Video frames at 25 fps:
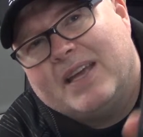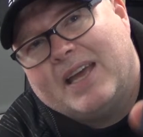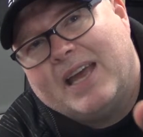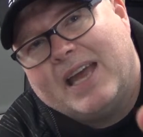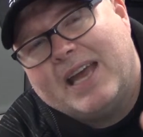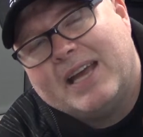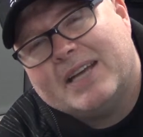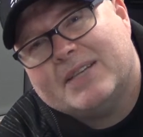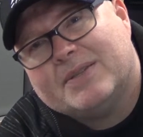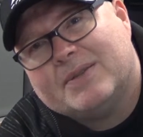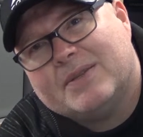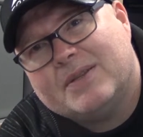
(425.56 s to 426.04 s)

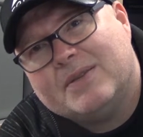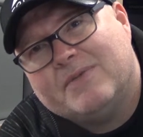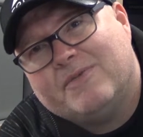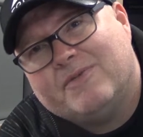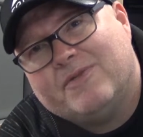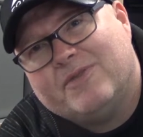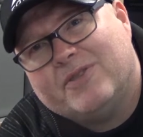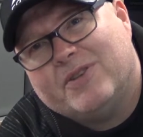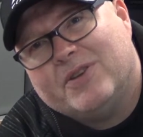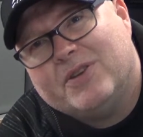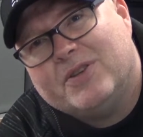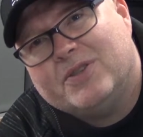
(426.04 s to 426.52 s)

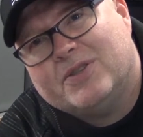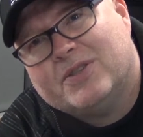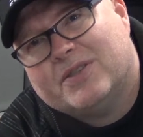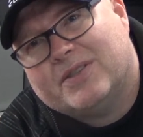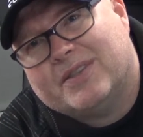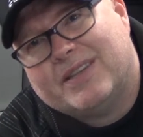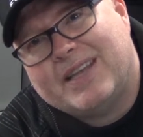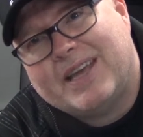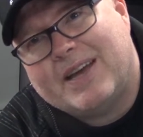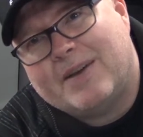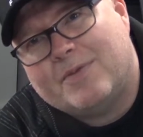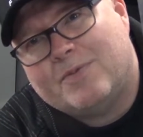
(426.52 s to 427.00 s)
Axiom Verge,
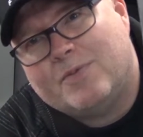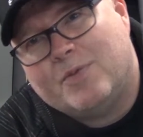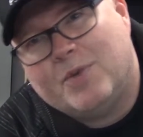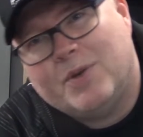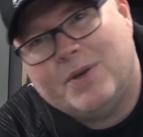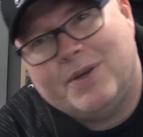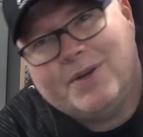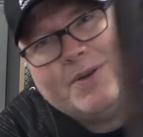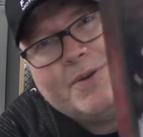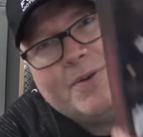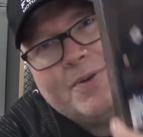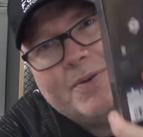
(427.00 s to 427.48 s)
that
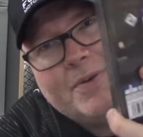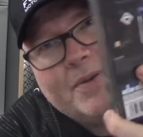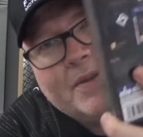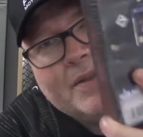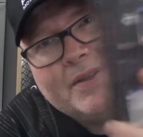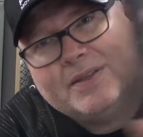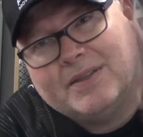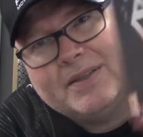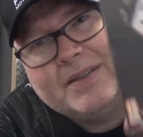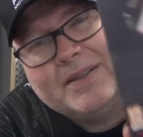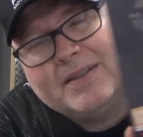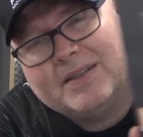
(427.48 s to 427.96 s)

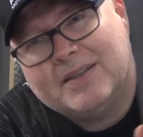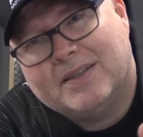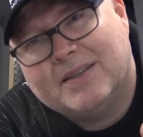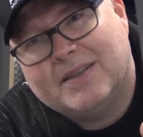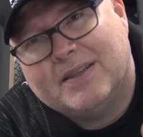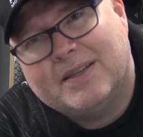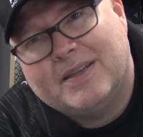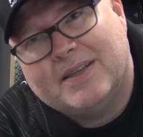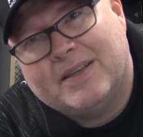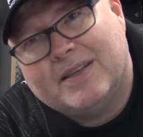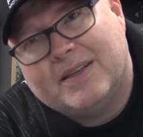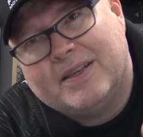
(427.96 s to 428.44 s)
will
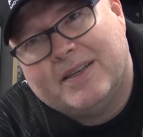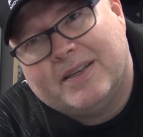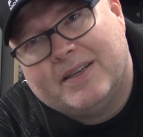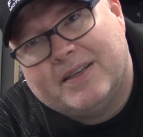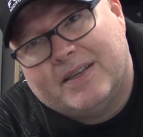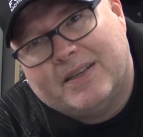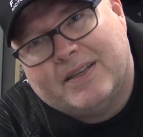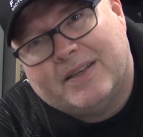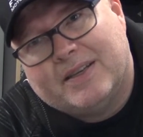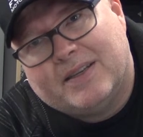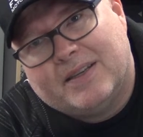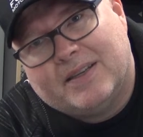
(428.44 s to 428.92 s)

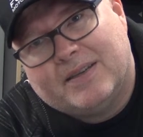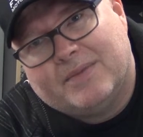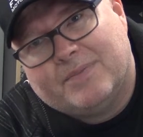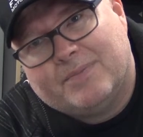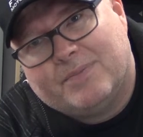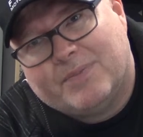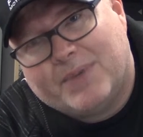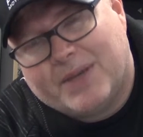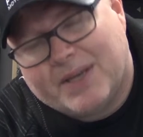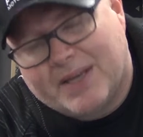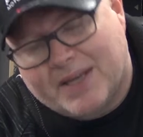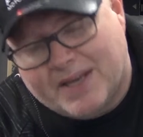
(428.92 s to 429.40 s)

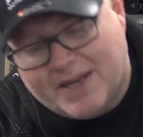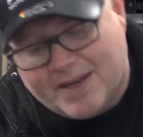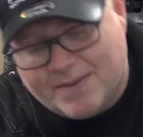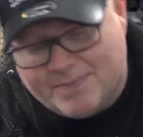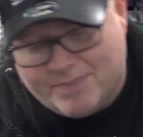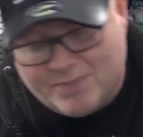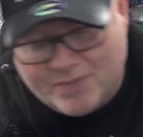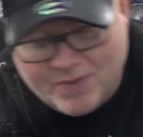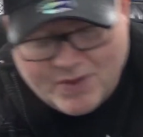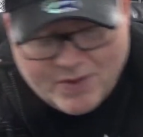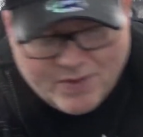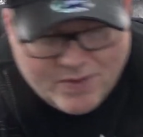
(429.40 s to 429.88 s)

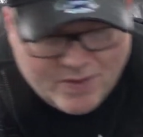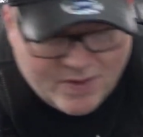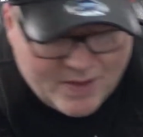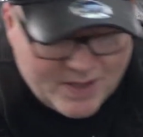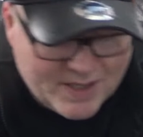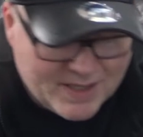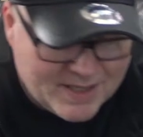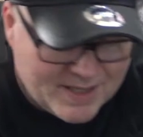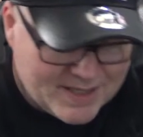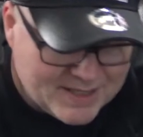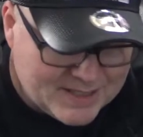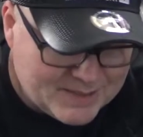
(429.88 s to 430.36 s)
become
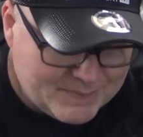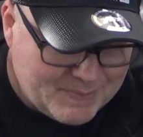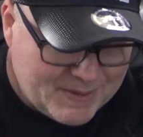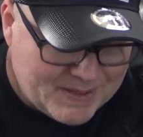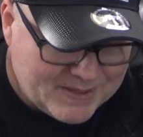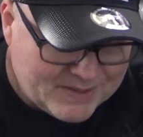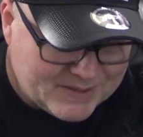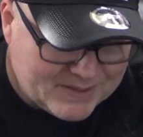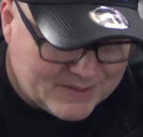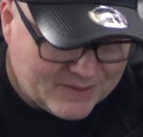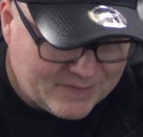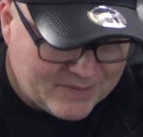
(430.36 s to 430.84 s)
quite
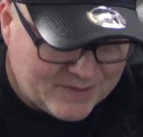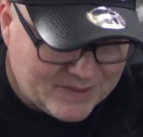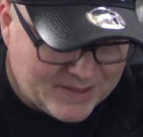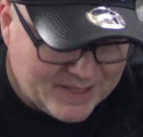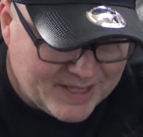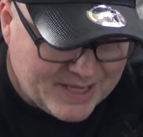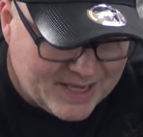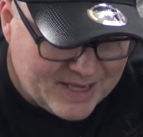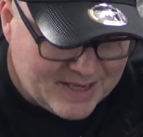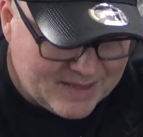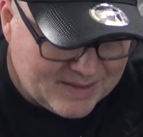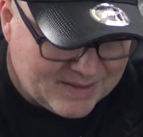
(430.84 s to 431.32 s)
expensive
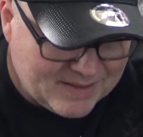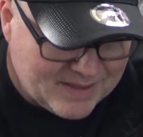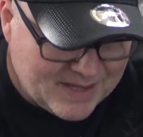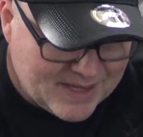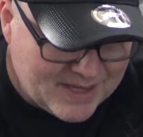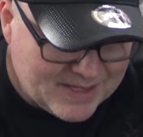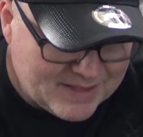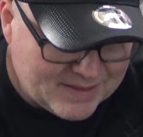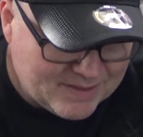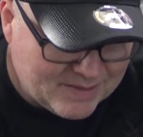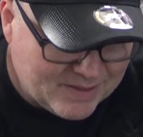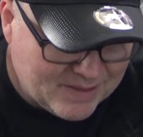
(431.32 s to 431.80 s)
and
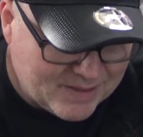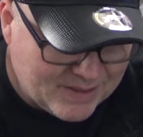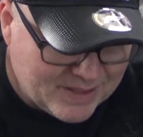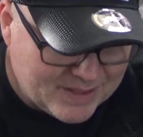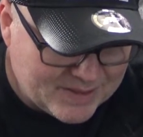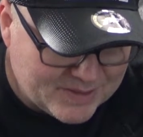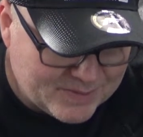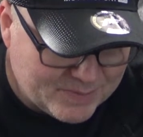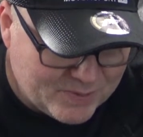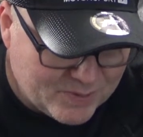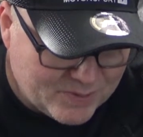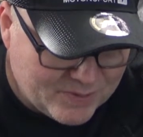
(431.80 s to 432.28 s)

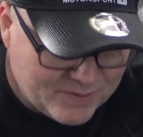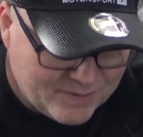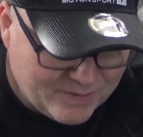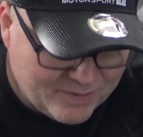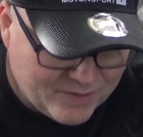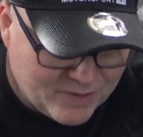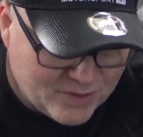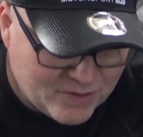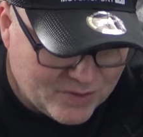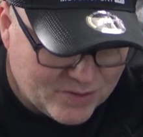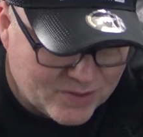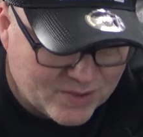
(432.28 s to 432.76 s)
collectible in the
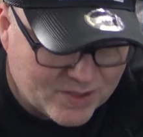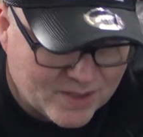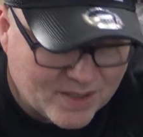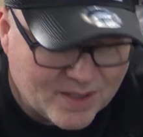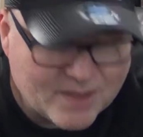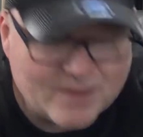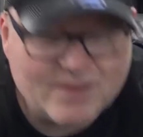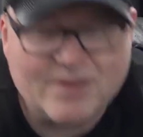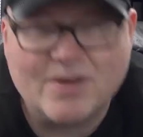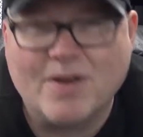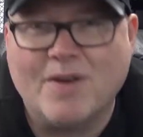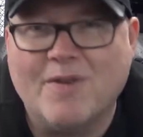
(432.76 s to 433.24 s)
future.
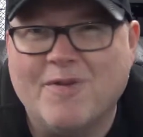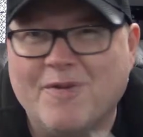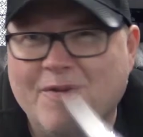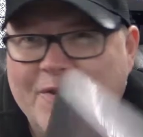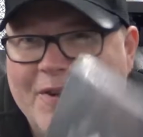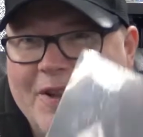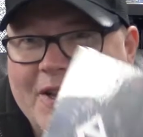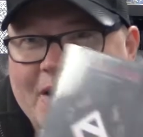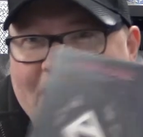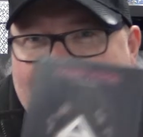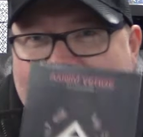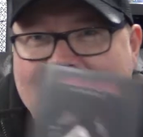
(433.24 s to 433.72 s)
I've just got a
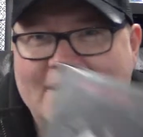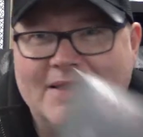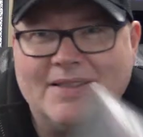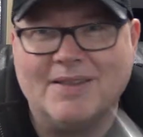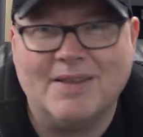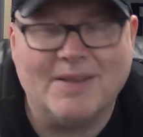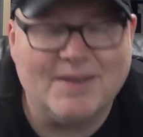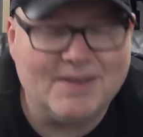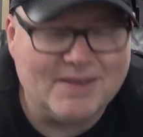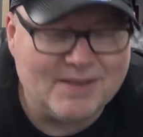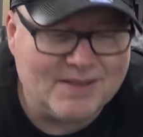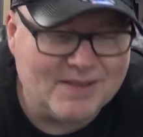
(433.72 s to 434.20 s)
feeling that
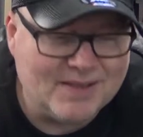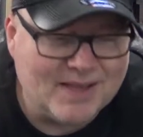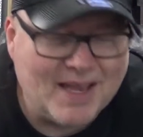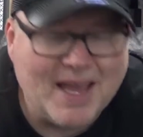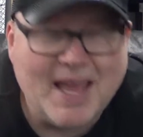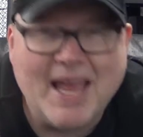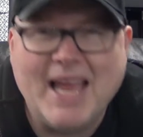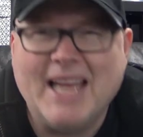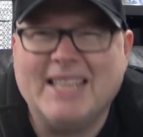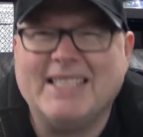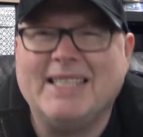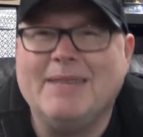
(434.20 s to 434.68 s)

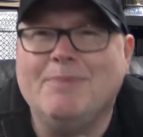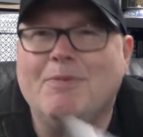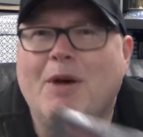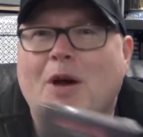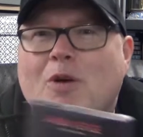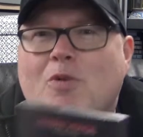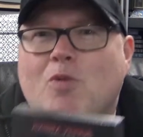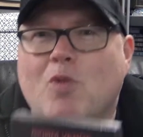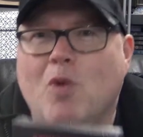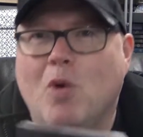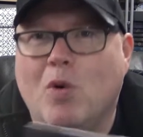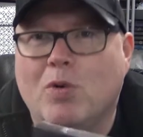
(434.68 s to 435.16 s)
it's in
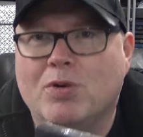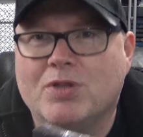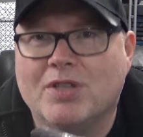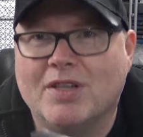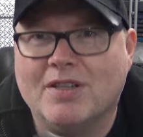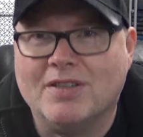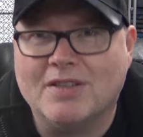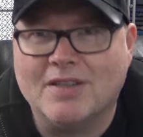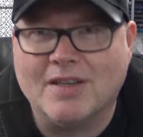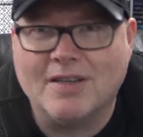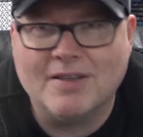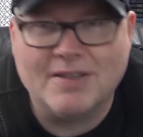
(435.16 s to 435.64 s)
my
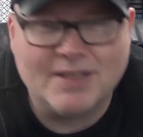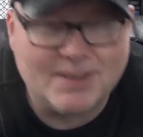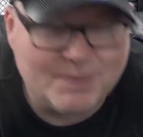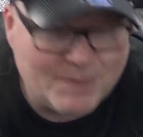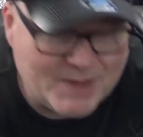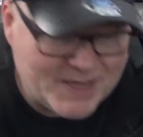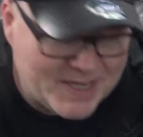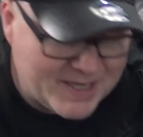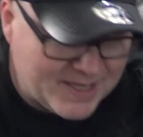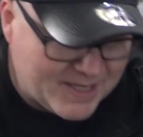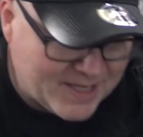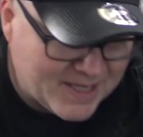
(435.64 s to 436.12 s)
water, so to
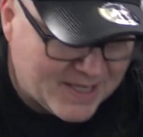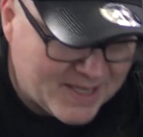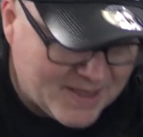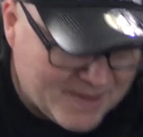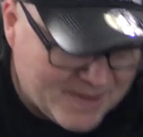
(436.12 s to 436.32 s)
speak.